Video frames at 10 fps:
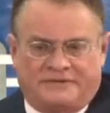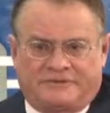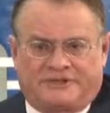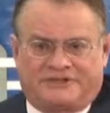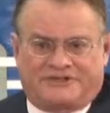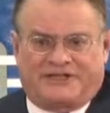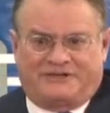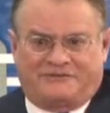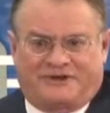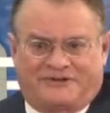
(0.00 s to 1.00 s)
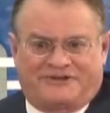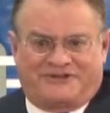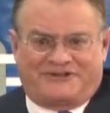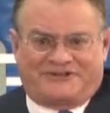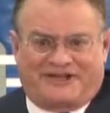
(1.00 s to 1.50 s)
we're going to see whether
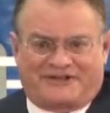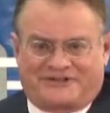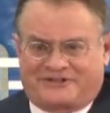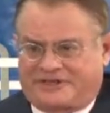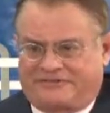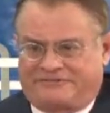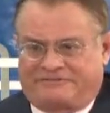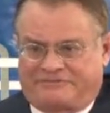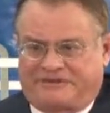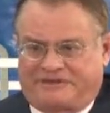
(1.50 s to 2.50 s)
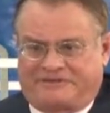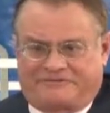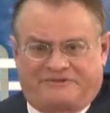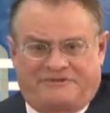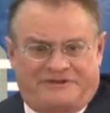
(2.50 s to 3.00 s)
these sanctions have an
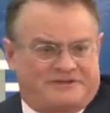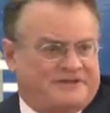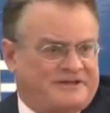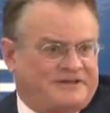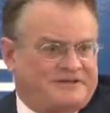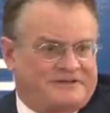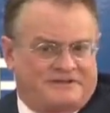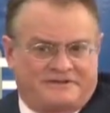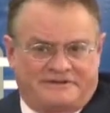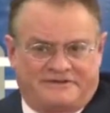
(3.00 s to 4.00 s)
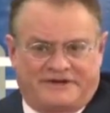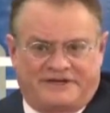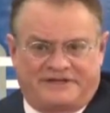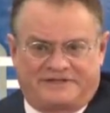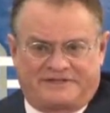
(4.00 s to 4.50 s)
influence on
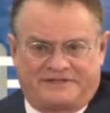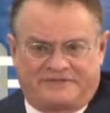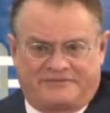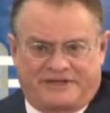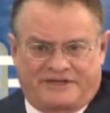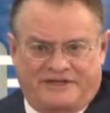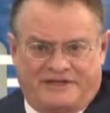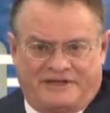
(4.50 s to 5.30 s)
Iranian decision-making.